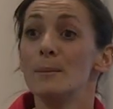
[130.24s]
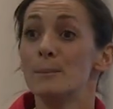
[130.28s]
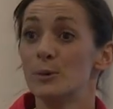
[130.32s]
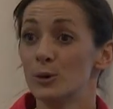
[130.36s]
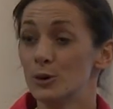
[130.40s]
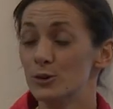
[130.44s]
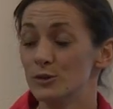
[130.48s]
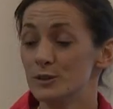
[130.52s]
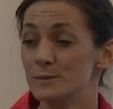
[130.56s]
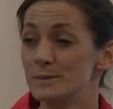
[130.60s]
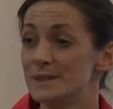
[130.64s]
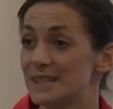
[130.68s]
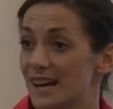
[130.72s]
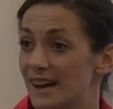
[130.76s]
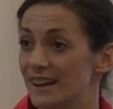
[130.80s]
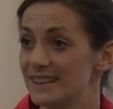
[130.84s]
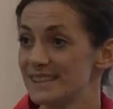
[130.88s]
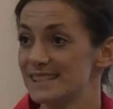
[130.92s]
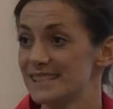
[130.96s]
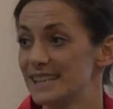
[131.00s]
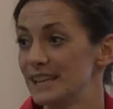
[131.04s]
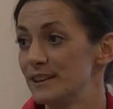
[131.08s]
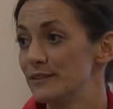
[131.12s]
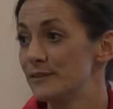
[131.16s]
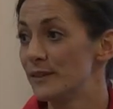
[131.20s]
Ballroom
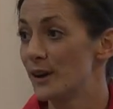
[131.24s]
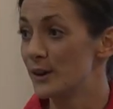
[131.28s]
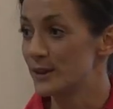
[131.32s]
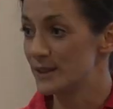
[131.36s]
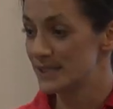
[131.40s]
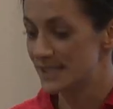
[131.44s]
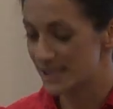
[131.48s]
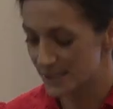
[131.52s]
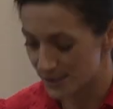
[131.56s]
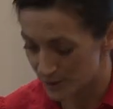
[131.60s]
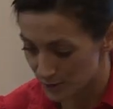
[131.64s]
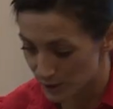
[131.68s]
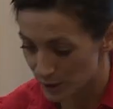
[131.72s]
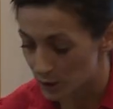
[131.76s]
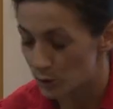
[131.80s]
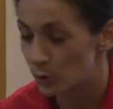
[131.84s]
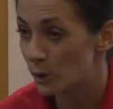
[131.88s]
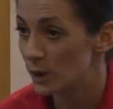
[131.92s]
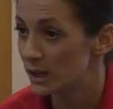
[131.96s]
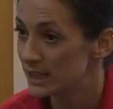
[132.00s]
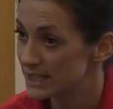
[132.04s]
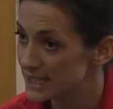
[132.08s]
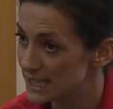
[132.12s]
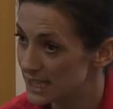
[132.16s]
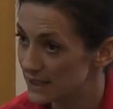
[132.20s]
dancing focuses on the
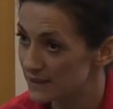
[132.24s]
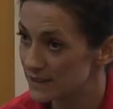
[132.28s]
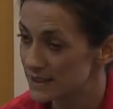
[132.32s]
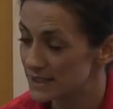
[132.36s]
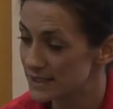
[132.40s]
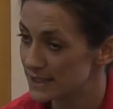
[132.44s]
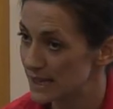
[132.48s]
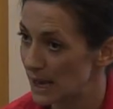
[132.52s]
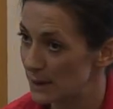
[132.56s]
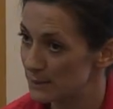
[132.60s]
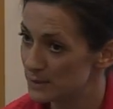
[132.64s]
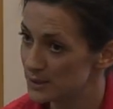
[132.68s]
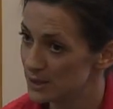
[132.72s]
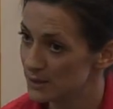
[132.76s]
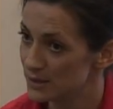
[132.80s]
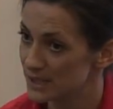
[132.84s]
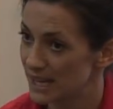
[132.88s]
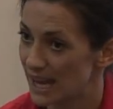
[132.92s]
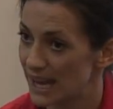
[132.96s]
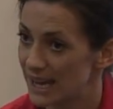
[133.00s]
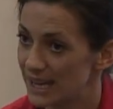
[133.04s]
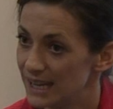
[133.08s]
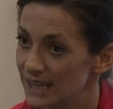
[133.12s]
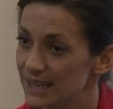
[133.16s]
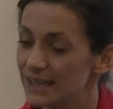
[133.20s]
quality of the steps you
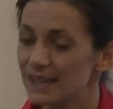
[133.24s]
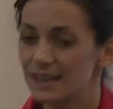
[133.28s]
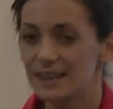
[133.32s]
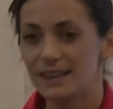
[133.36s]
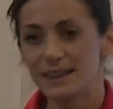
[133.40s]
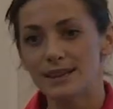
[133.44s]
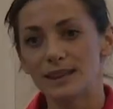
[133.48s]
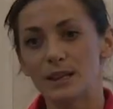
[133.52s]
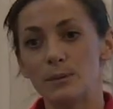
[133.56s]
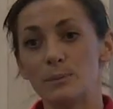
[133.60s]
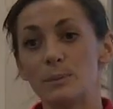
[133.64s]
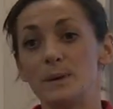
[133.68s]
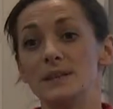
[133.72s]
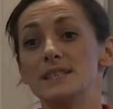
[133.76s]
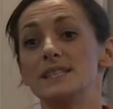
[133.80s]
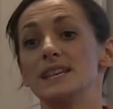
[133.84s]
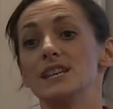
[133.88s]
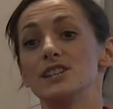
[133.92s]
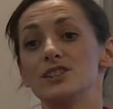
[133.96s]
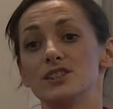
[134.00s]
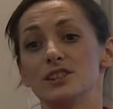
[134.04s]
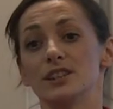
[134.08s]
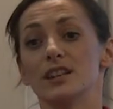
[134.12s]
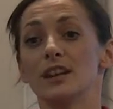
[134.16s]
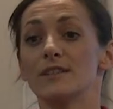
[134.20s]
take, the
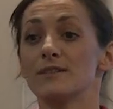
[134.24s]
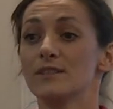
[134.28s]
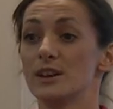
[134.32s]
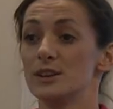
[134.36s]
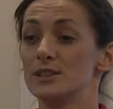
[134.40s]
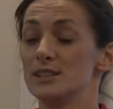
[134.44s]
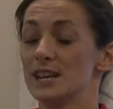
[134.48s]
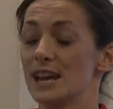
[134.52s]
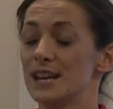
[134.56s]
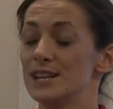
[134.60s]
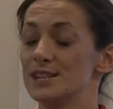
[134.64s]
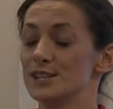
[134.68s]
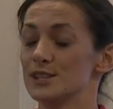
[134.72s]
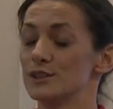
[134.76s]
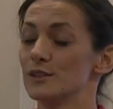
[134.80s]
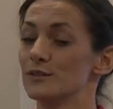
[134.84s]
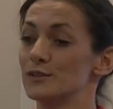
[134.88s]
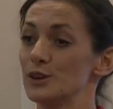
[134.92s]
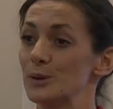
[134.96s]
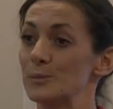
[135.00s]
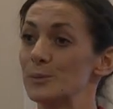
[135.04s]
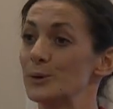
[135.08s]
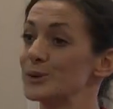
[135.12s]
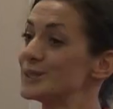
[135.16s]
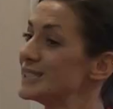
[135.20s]
position and rotation
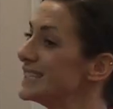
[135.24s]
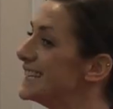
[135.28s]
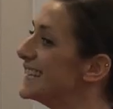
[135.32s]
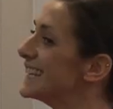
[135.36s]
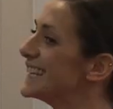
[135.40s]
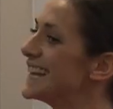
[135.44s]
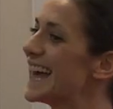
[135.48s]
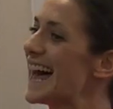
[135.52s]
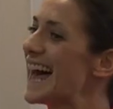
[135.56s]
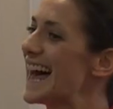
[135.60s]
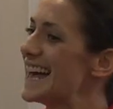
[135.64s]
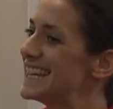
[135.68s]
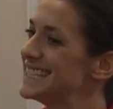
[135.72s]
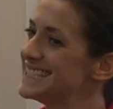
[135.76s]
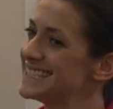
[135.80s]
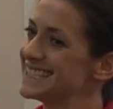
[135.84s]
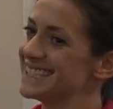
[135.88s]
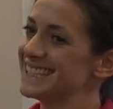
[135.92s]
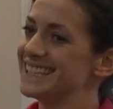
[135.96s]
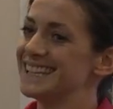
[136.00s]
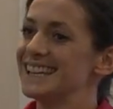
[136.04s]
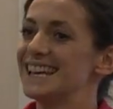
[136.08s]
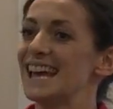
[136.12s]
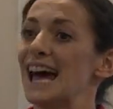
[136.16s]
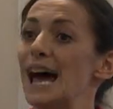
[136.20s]
of your body and head,
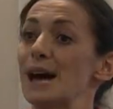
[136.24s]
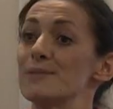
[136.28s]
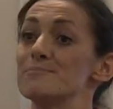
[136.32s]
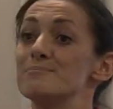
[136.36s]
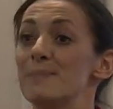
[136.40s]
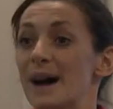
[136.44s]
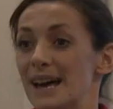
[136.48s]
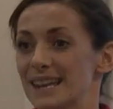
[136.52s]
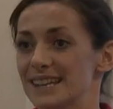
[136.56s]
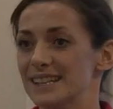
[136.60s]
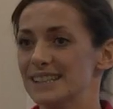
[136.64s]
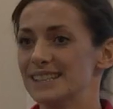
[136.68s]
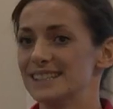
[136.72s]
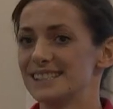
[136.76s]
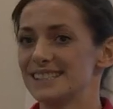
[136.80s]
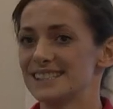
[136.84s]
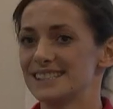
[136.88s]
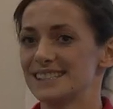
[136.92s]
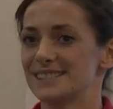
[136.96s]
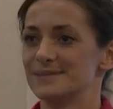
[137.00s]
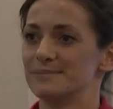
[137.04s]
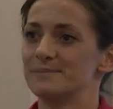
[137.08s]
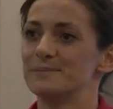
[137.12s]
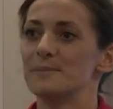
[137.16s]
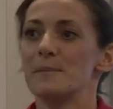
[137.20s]
and
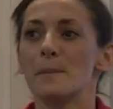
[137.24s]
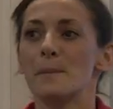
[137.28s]
balance,